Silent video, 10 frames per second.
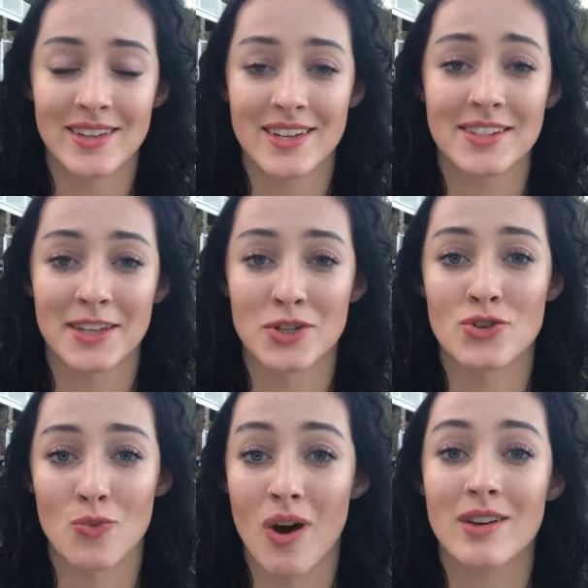And it's
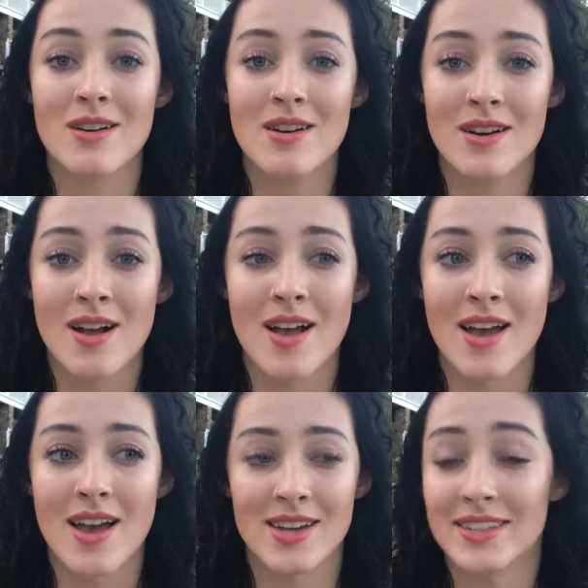underwater,
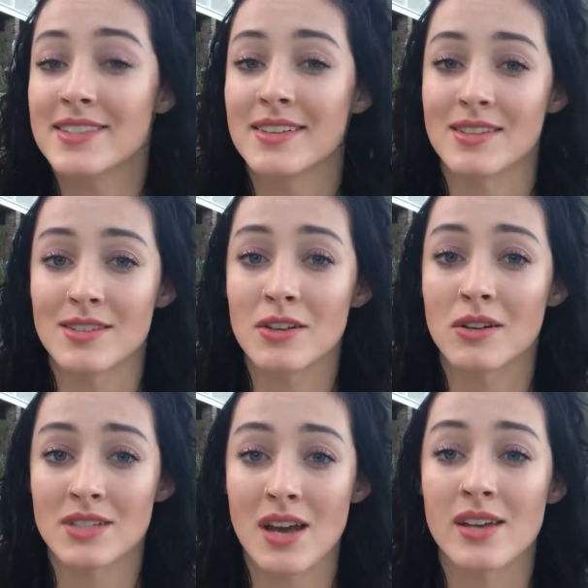and it's gonna
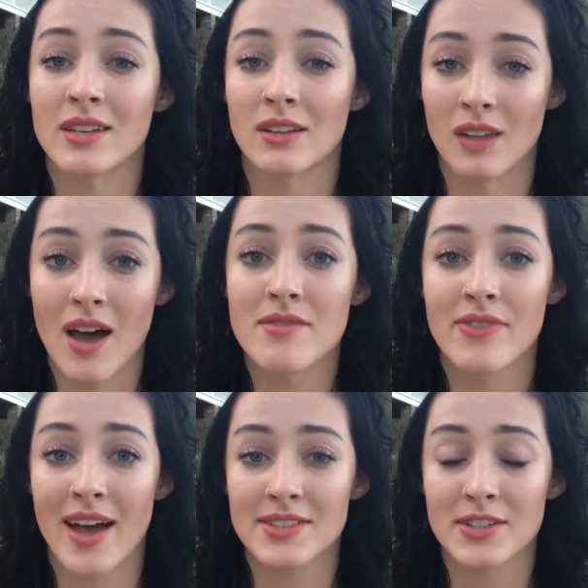start dying a lot
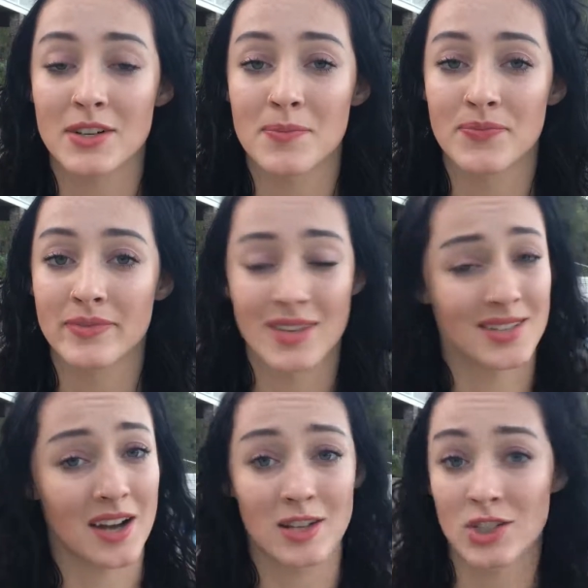faster.
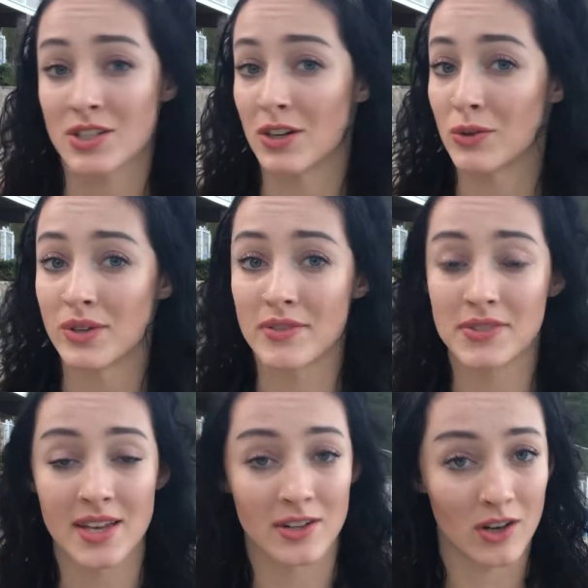It's not just our
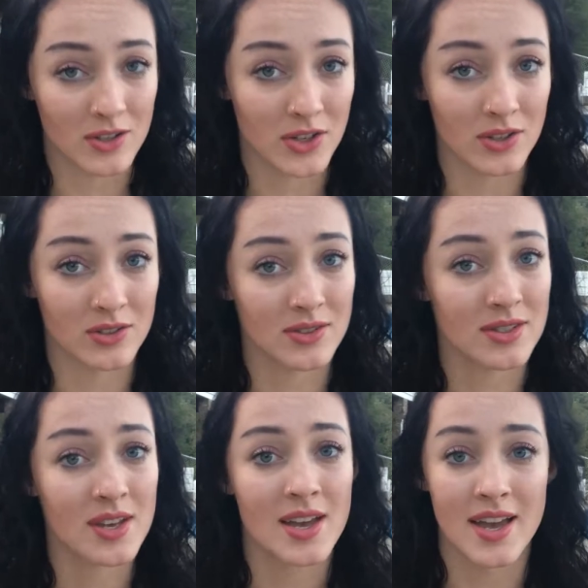reefs and our
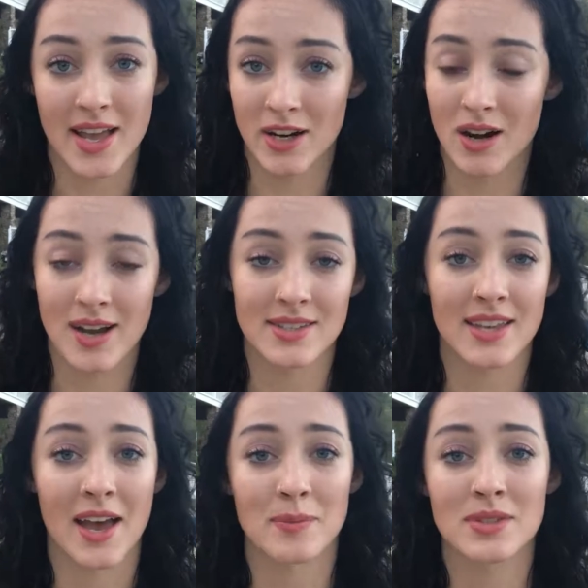turtles and our ice
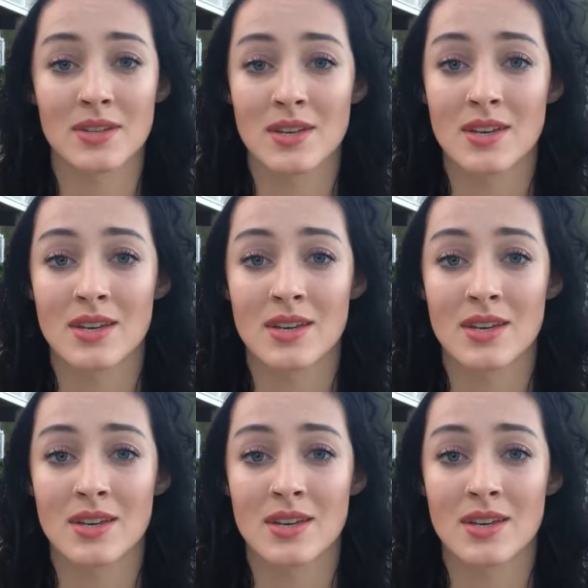caps,